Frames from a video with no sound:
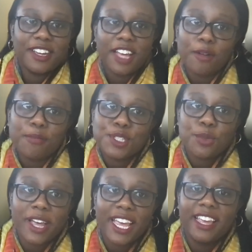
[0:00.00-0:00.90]
help
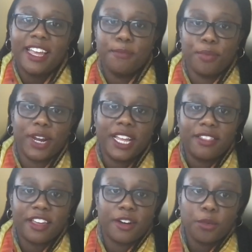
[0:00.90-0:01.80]
sway and bring
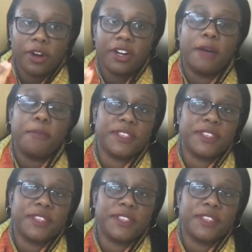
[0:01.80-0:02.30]
their word up,